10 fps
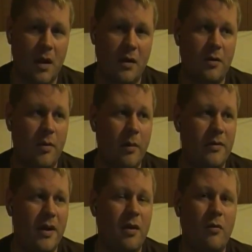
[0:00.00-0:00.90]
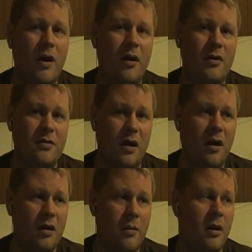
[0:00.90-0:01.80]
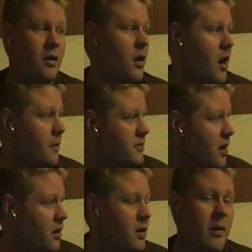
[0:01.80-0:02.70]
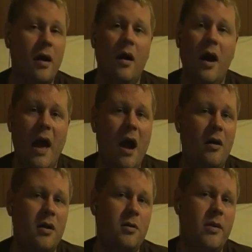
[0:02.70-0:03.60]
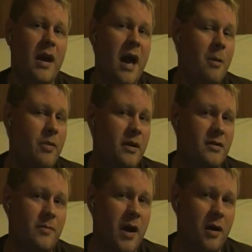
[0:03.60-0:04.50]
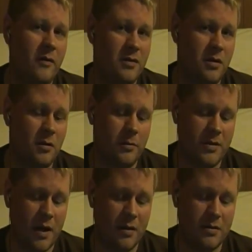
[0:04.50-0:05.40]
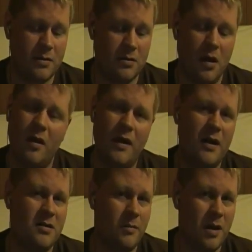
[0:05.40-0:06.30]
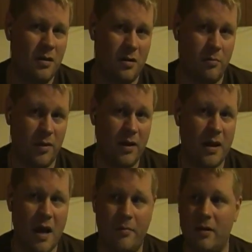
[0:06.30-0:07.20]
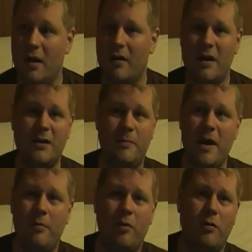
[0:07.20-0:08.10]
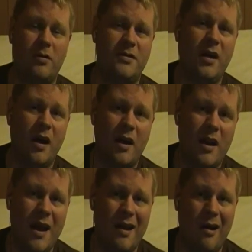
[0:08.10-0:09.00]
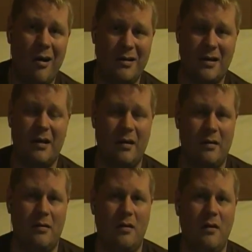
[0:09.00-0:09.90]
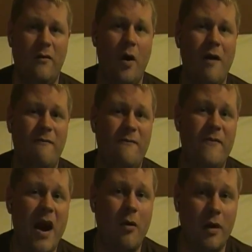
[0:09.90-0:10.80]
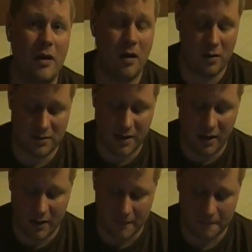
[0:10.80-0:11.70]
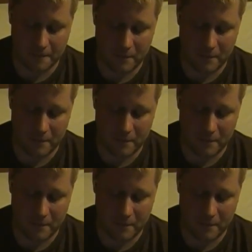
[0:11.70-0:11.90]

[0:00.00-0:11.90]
And you're probably thinking, what are you talking about? I'm talking about how can you be happy in spite of your circumstances? That doesn't mean you're completely happy. These people were stuck in Antarctica for a very long time.